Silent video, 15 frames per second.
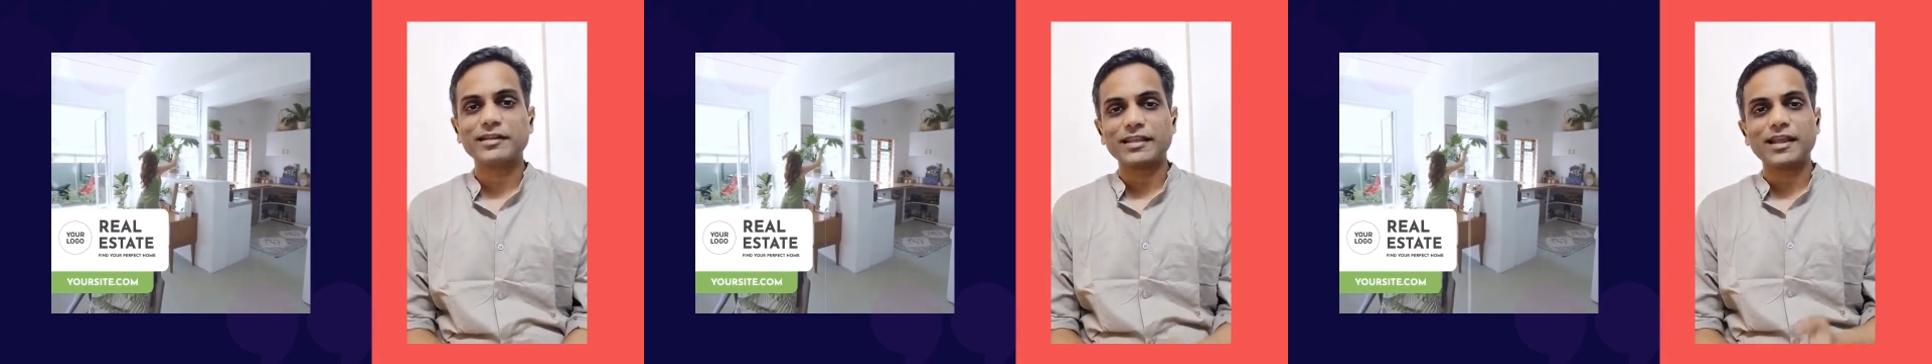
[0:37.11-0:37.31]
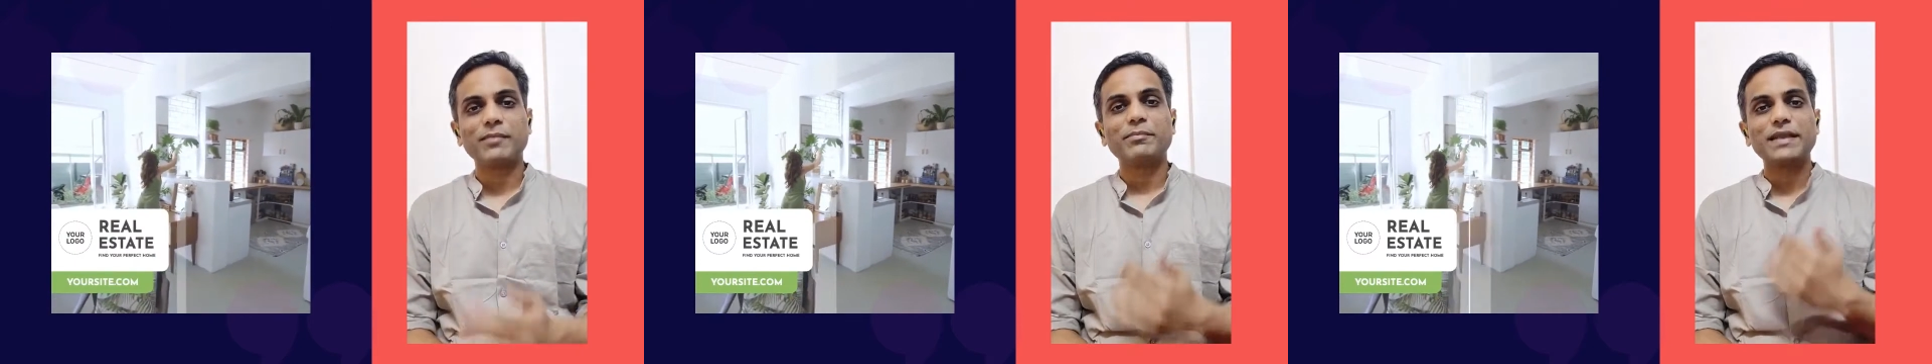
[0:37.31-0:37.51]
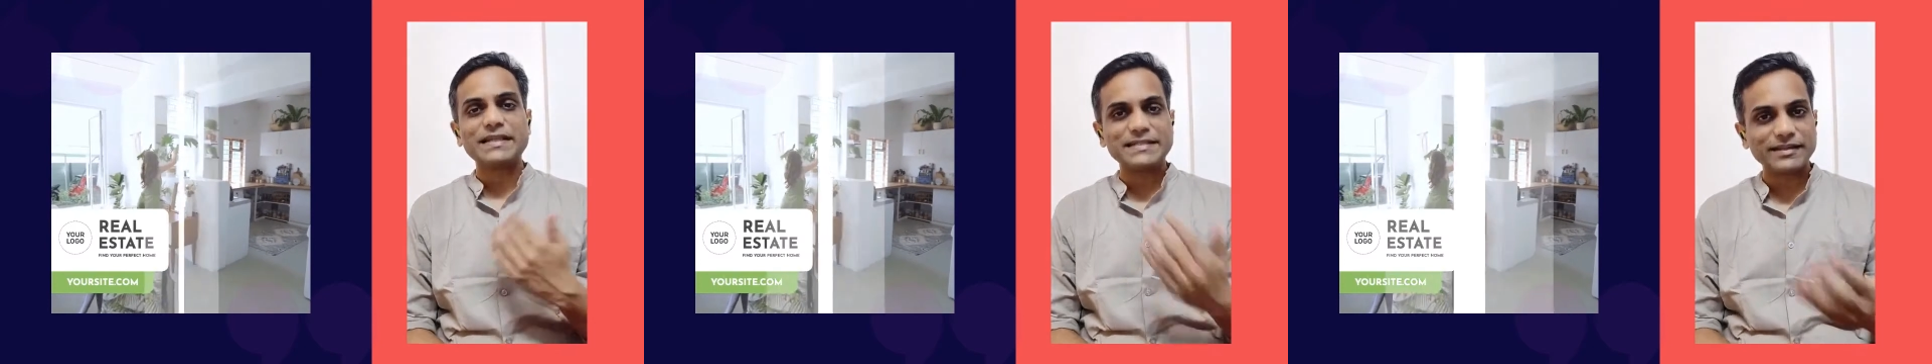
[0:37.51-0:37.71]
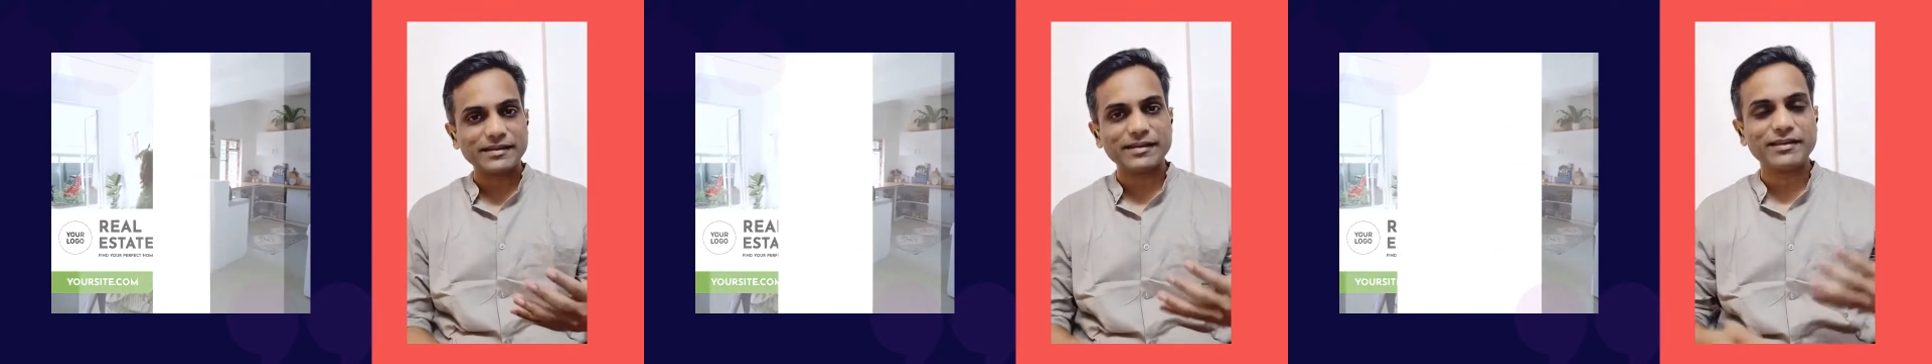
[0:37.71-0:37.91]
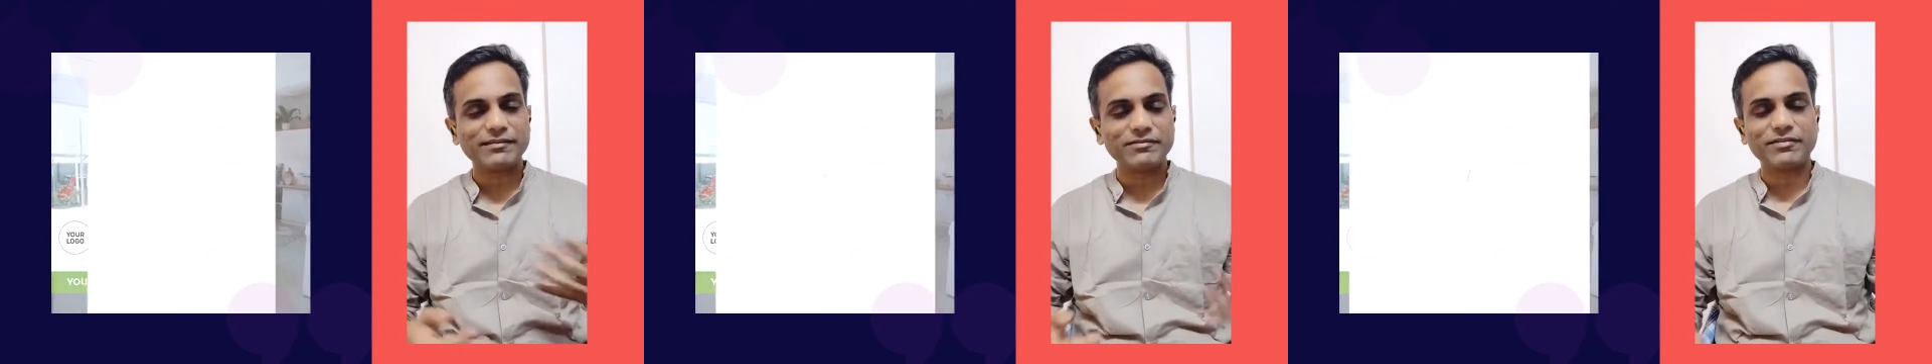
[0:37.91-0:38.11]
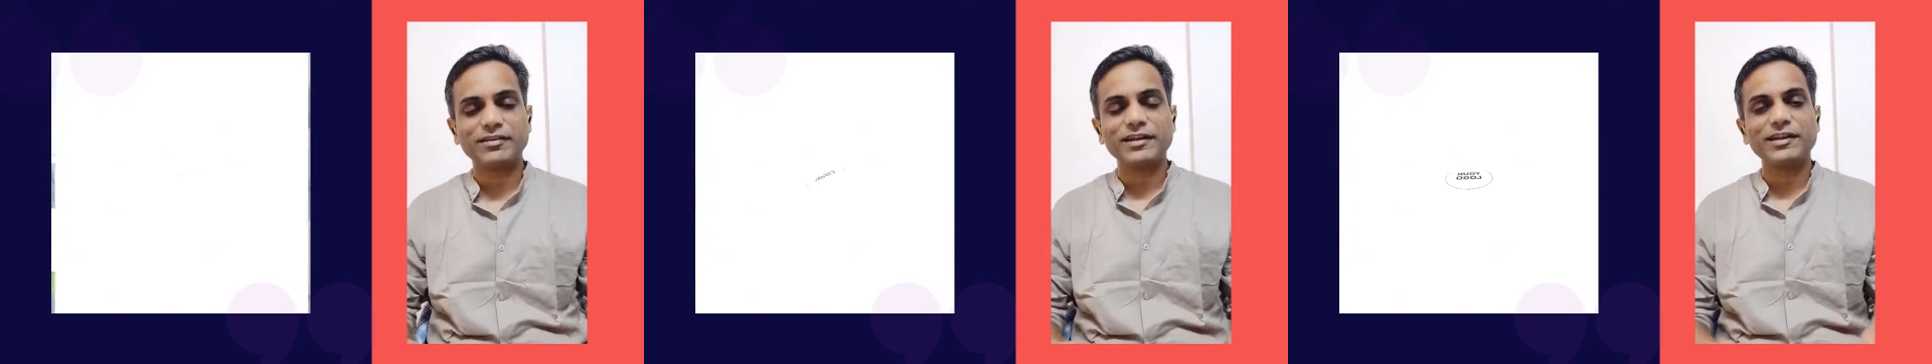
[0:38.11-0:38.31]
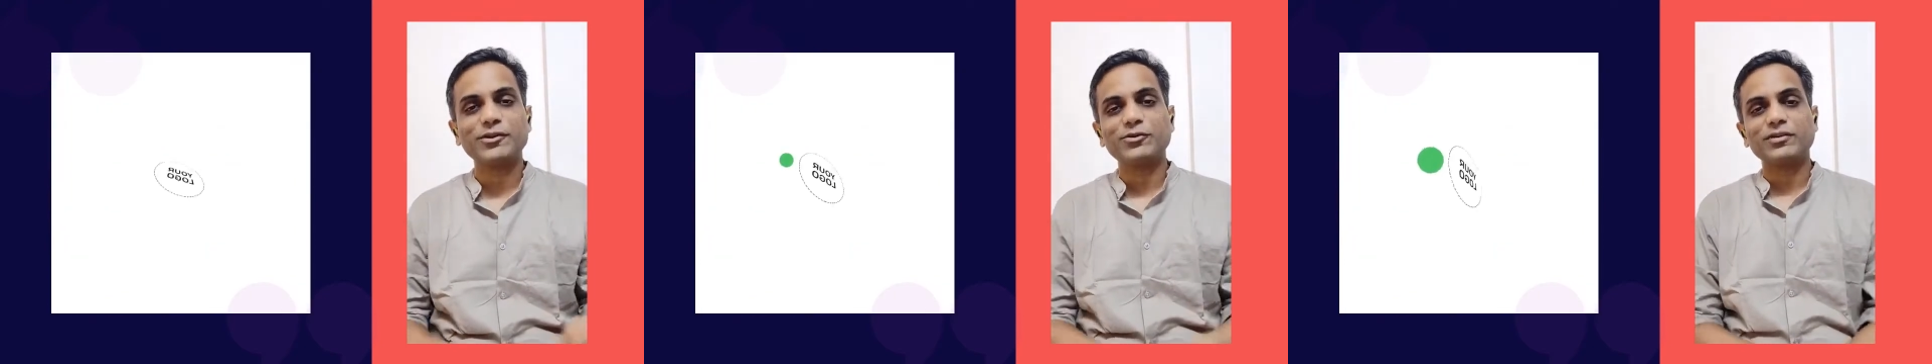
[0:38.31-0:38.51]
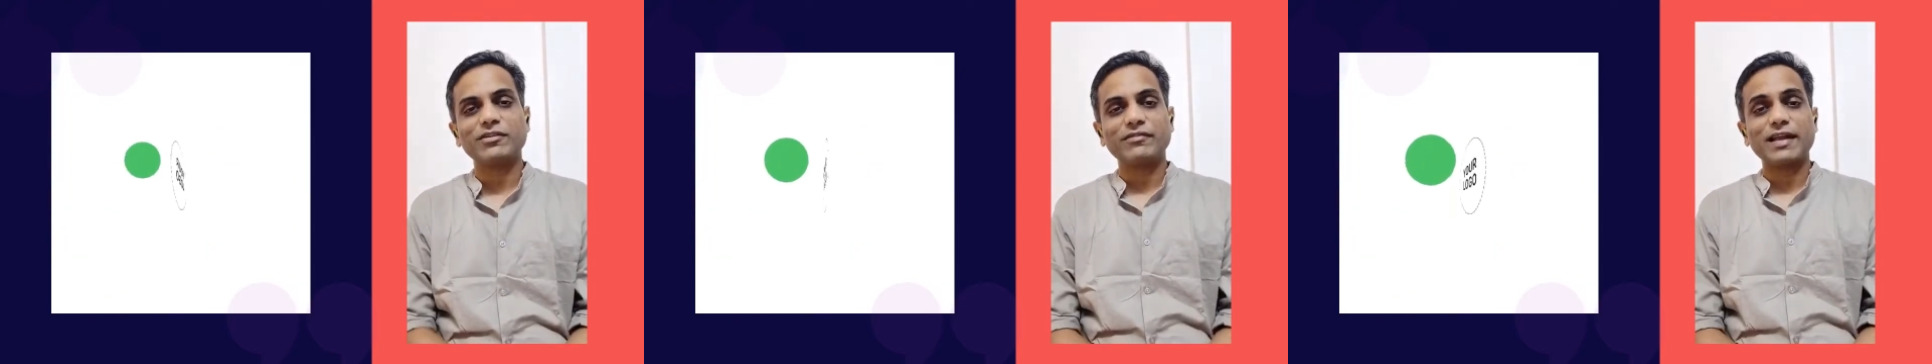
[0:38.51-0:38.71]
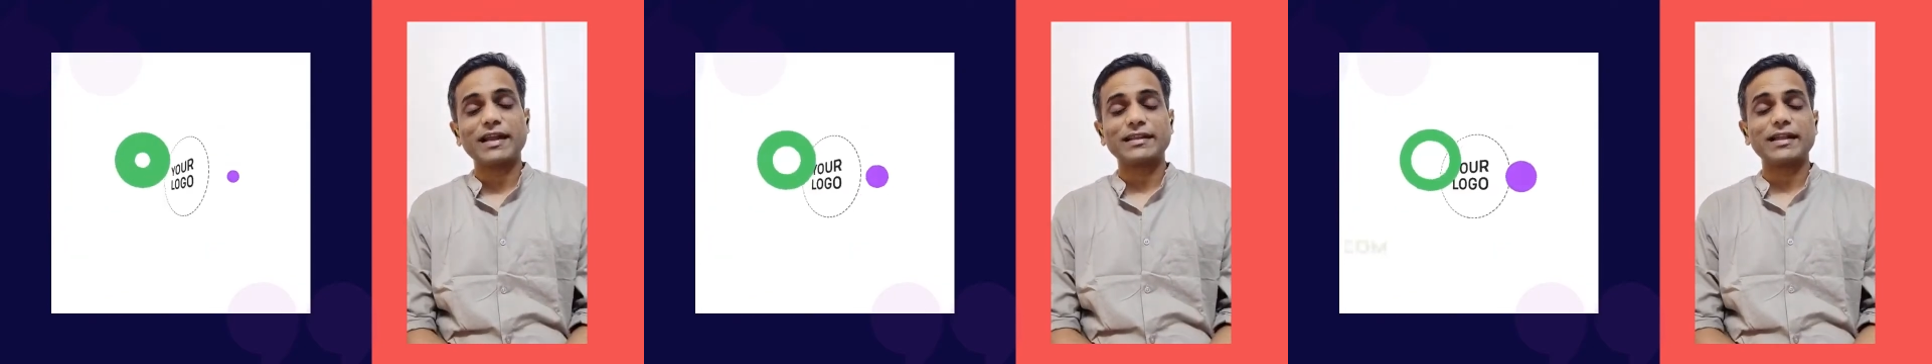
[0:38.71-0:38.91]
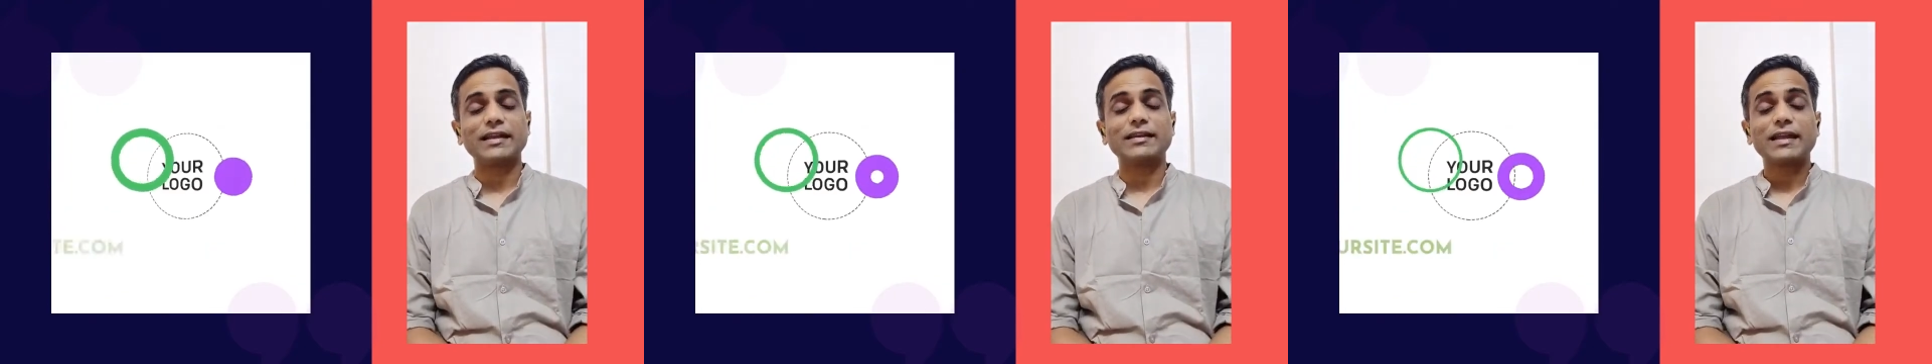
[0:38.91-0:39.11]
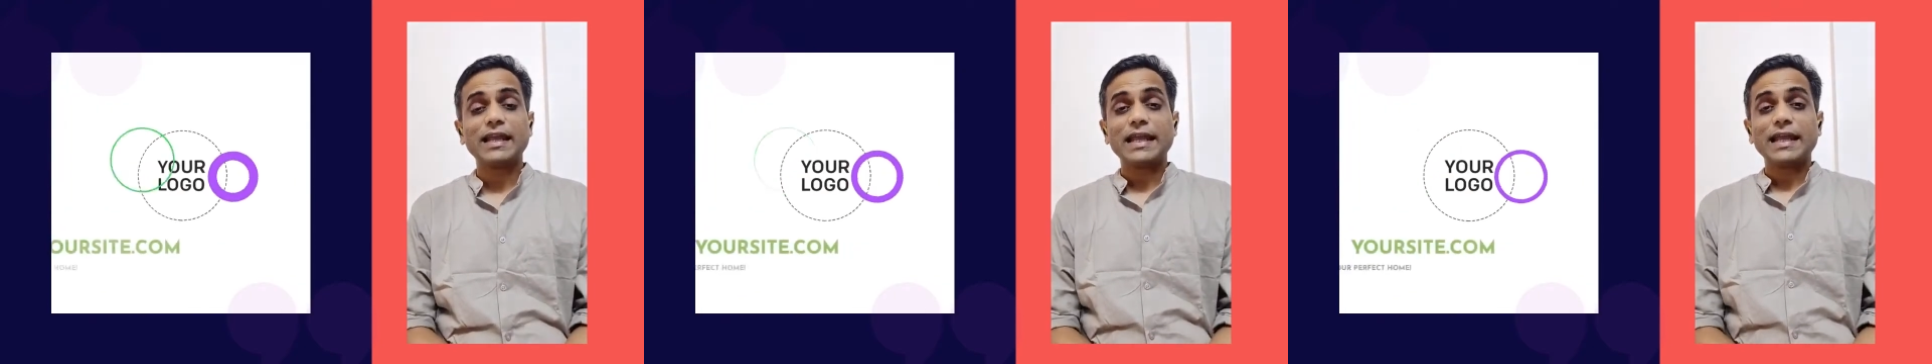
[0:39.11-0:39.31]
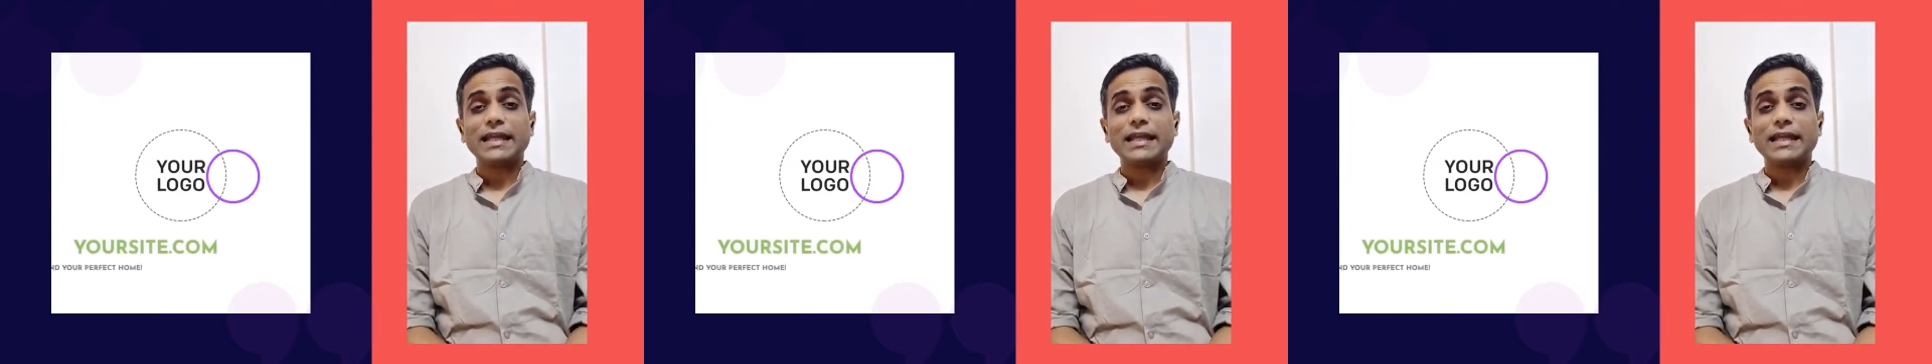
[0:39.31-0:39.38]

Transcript: they are basically referring to the fact that